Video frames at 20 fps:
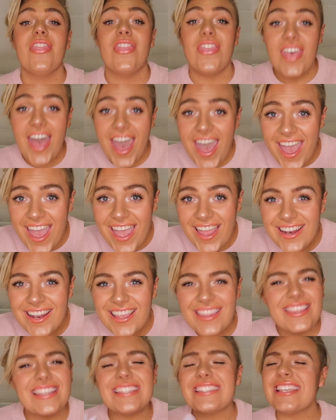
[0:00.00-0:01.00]

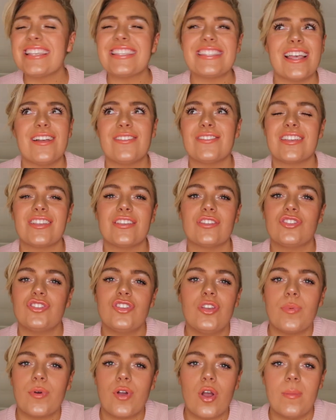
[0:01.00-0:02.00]
Then, this like sounds like it's
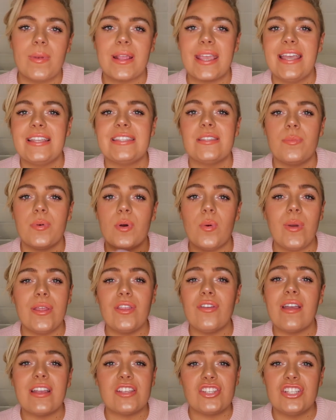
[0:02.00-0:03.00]
super complicated, but
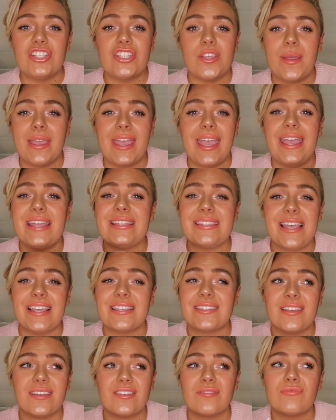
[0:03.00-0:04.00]
when you're actually doing it, it
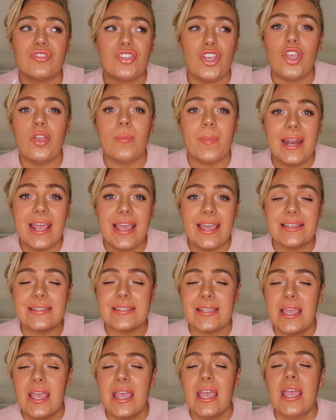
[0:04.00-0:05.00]
takes like 2
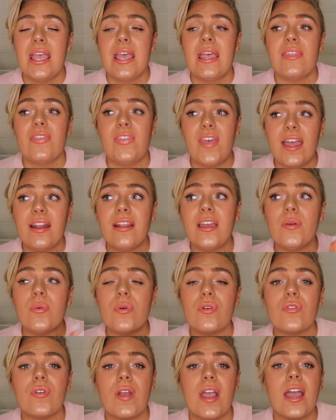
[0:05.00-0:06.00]
minutes. Then I
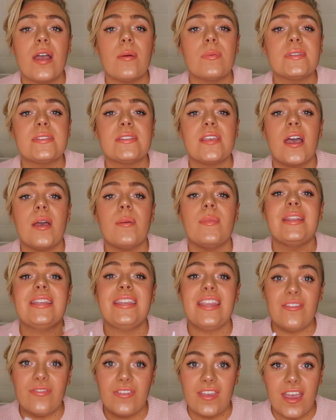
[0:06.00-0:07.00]
will grab some
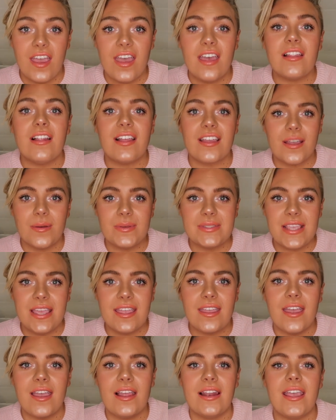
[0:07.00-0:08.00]
Nivea, like I was
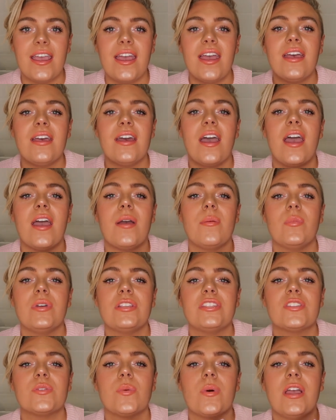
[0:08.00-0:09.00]
saying earlier,
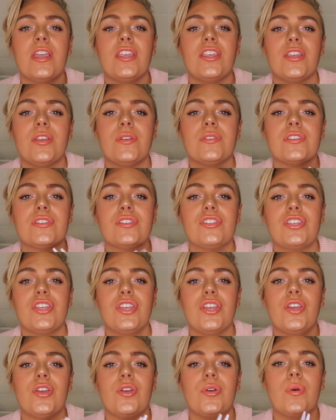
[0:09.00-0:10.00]
which is what I use
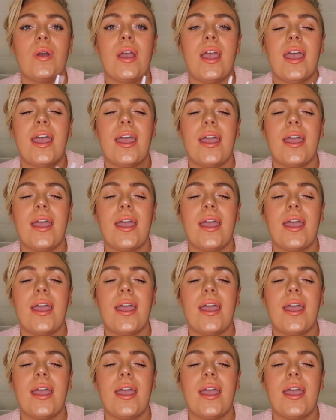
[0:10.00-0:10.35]
to